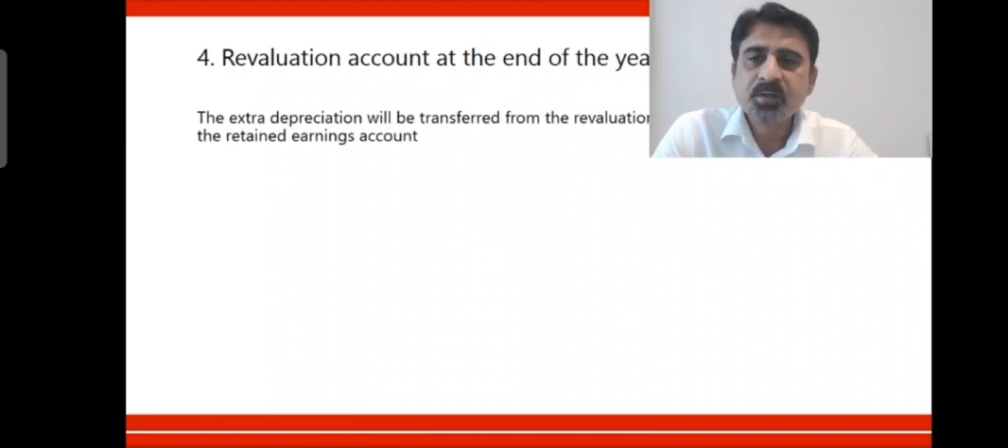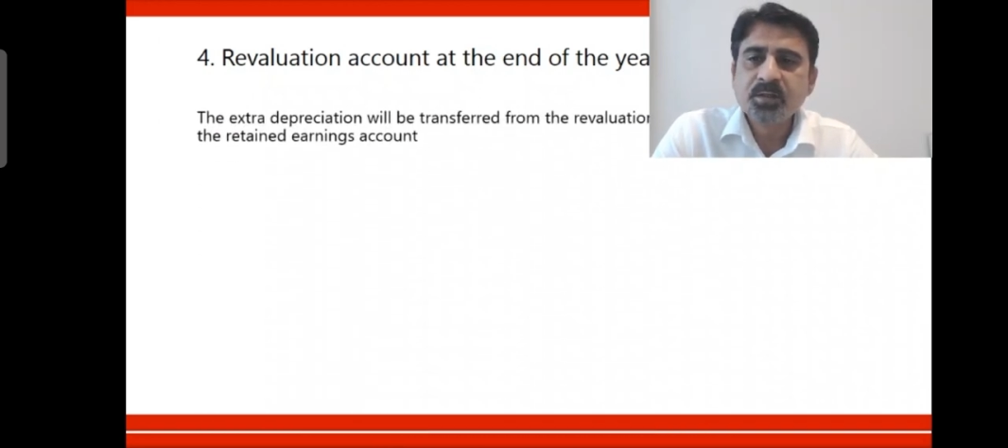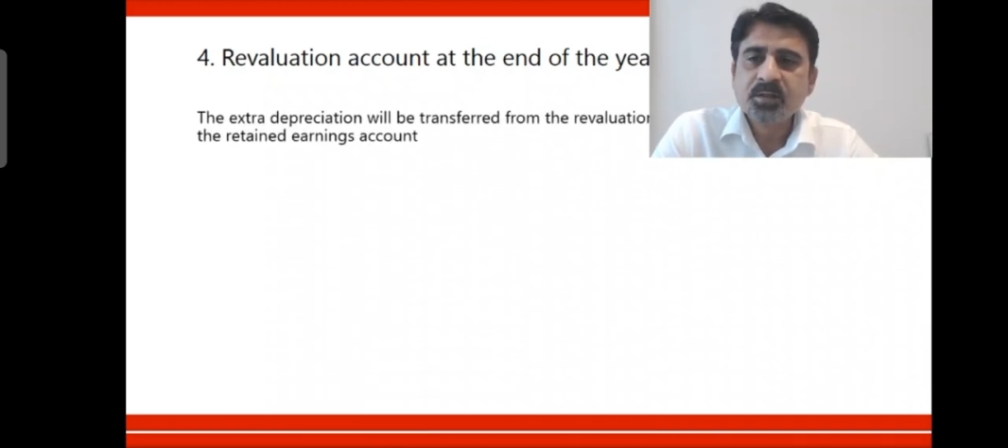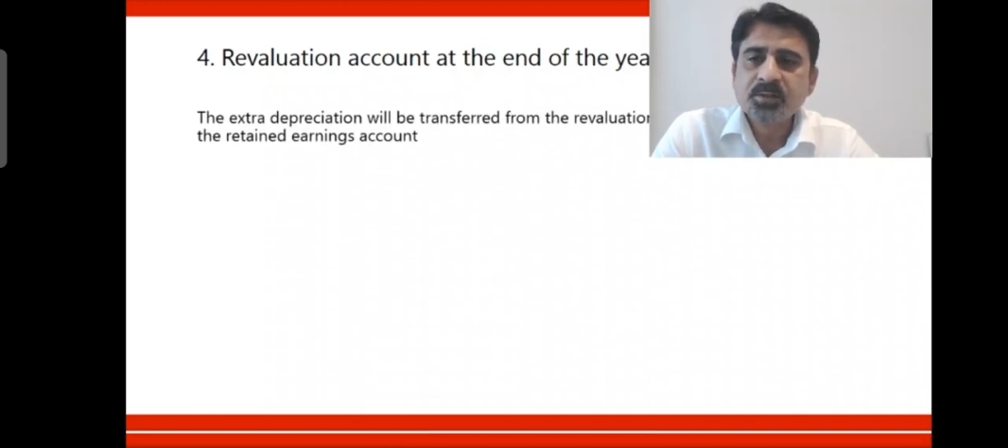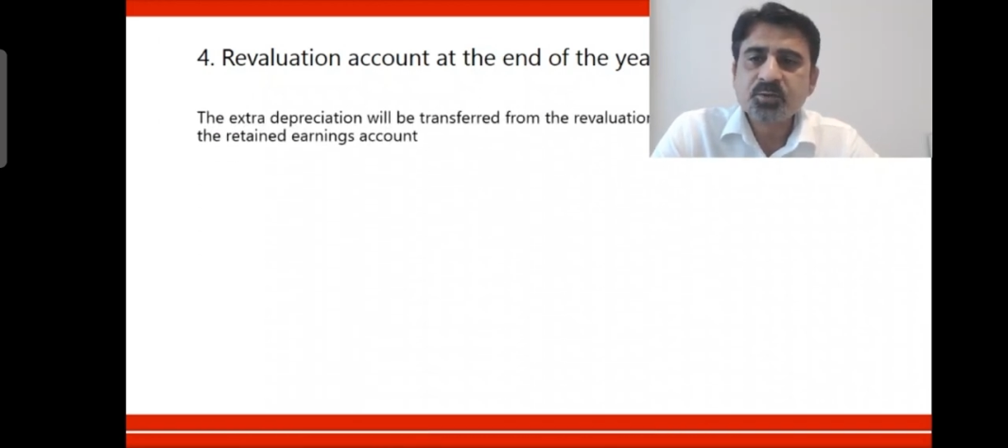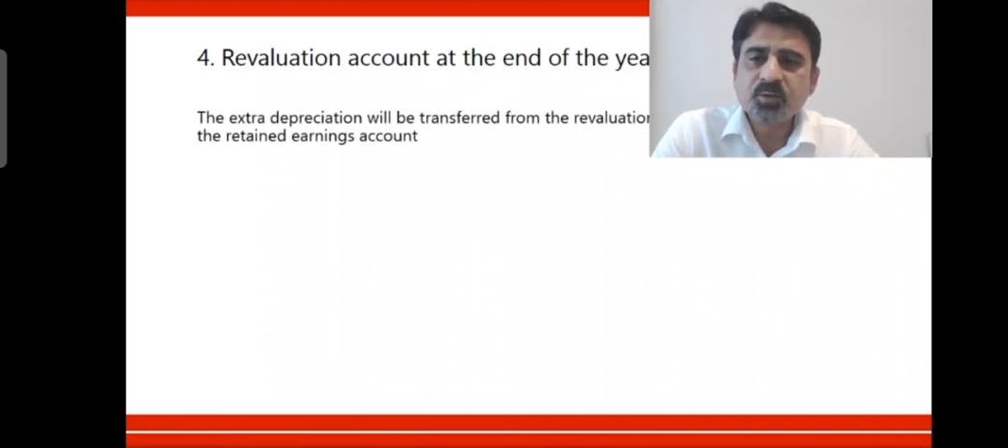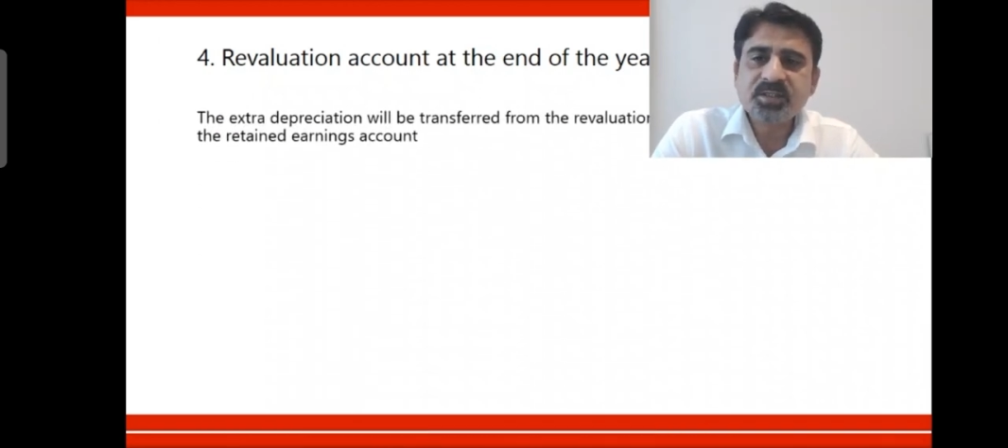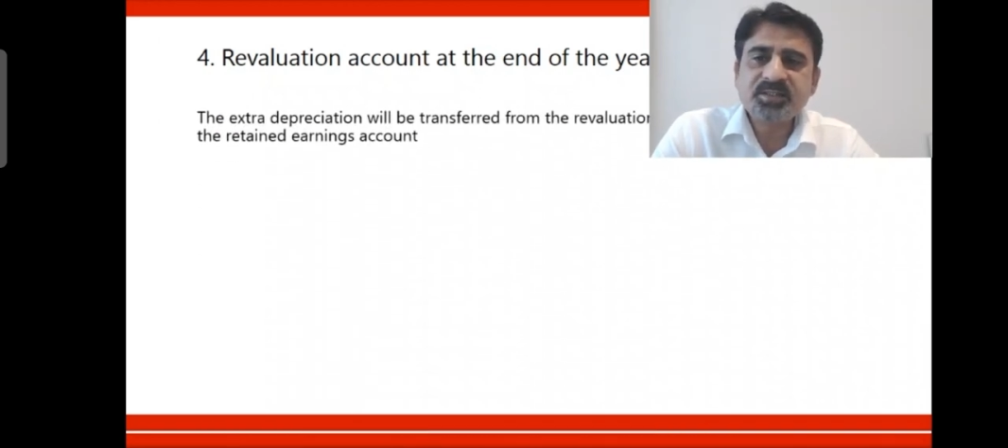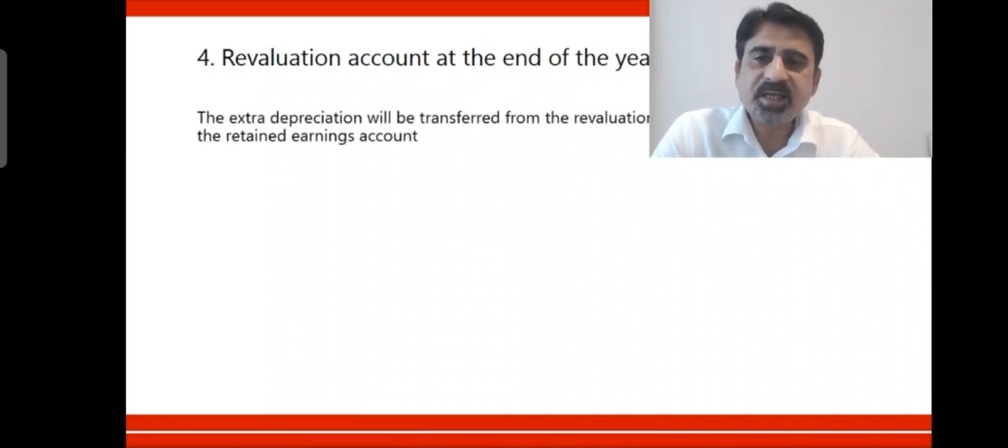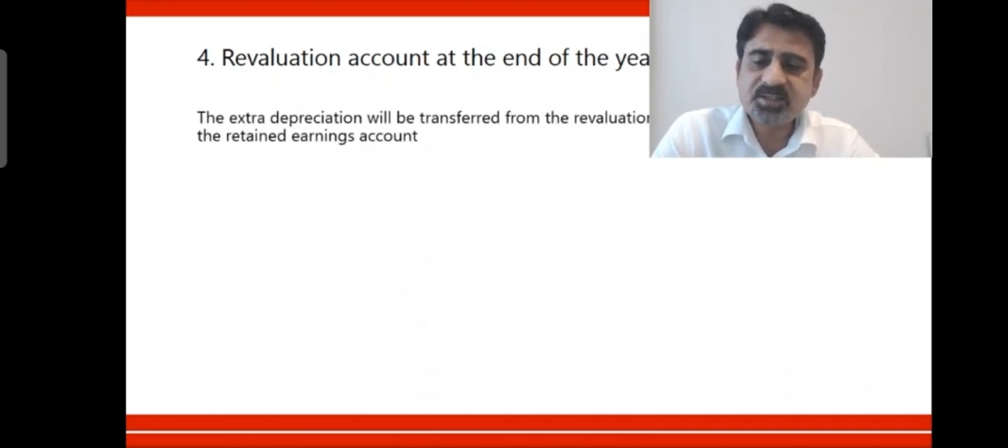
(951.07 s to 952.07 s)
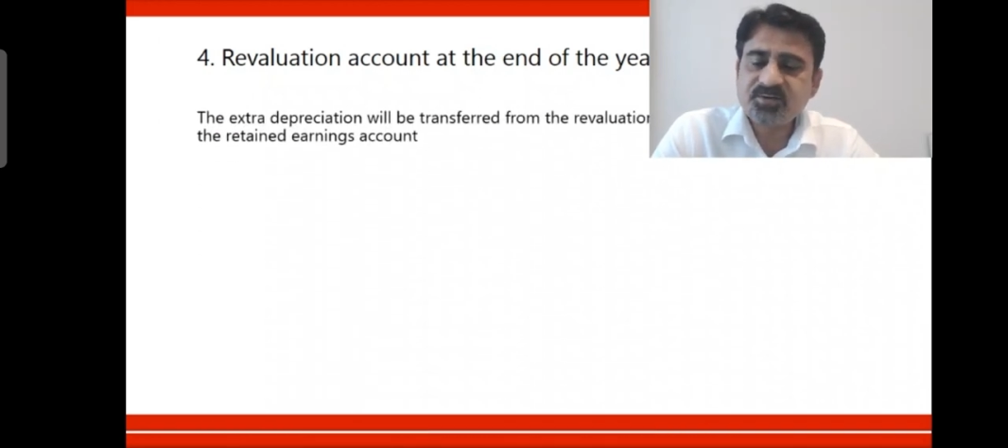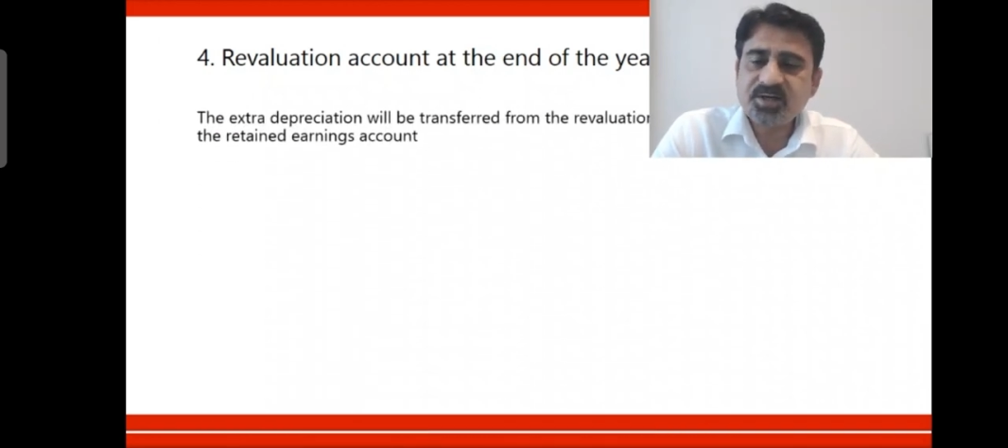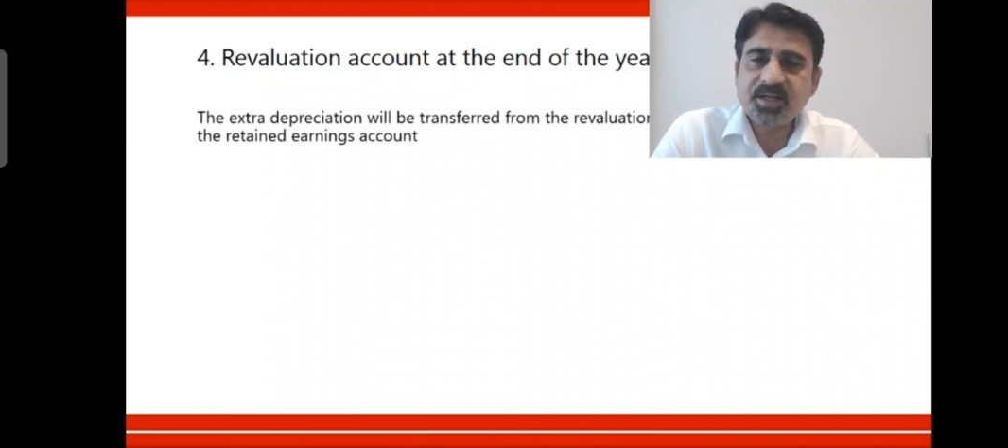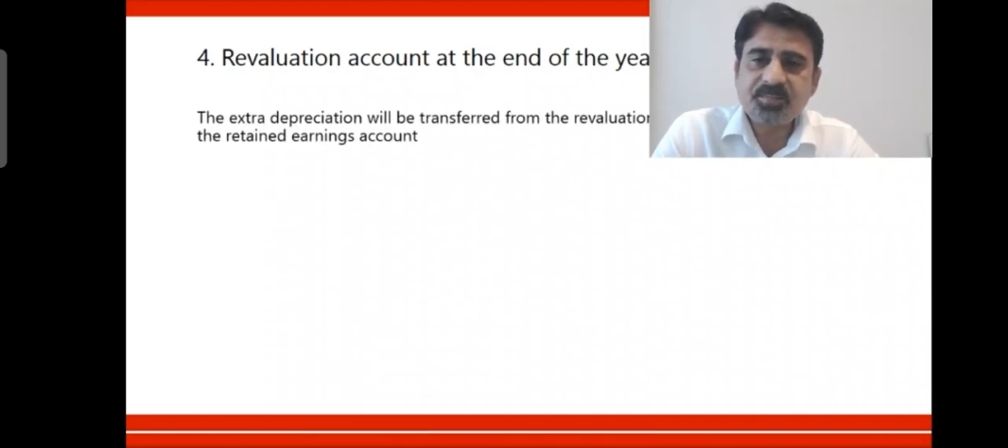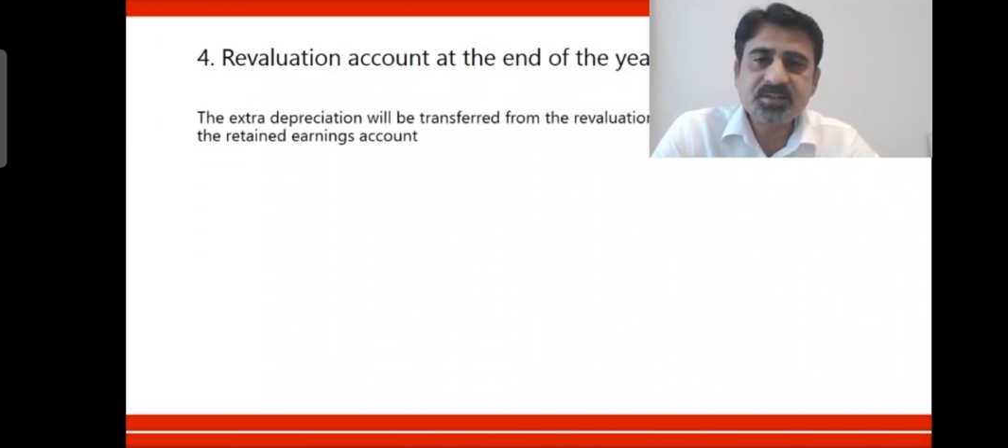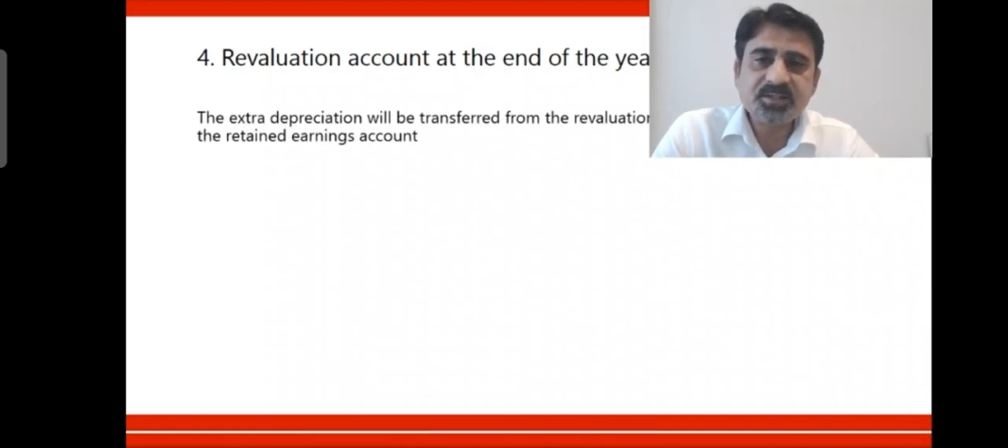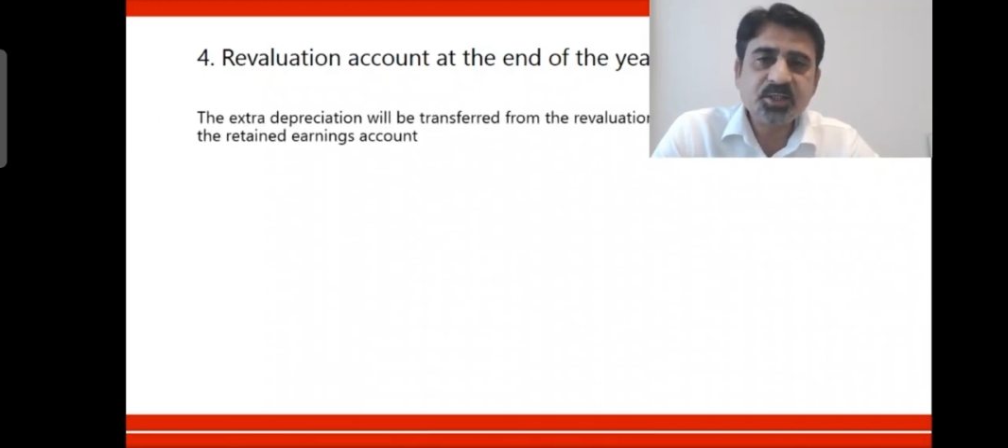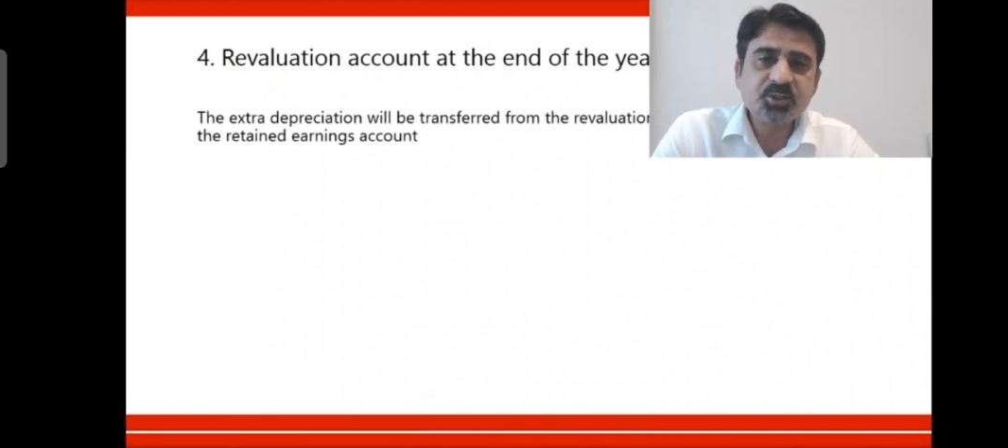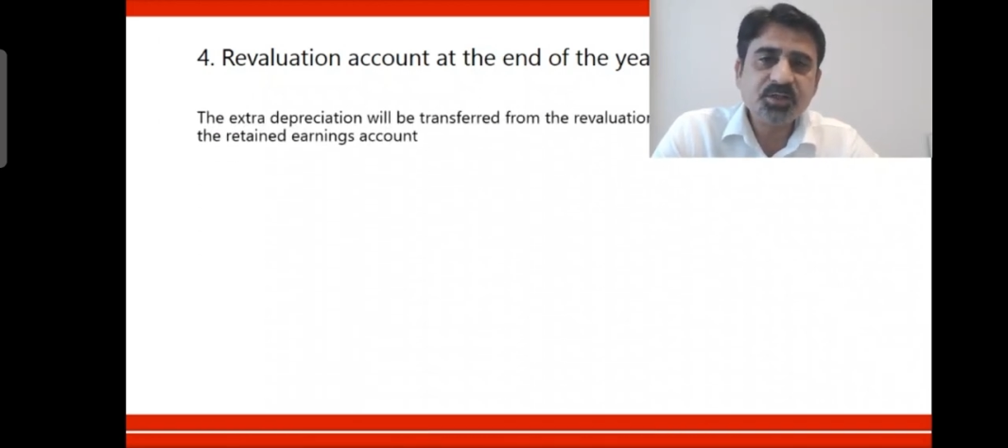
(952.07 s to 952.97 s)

So this extra depreciation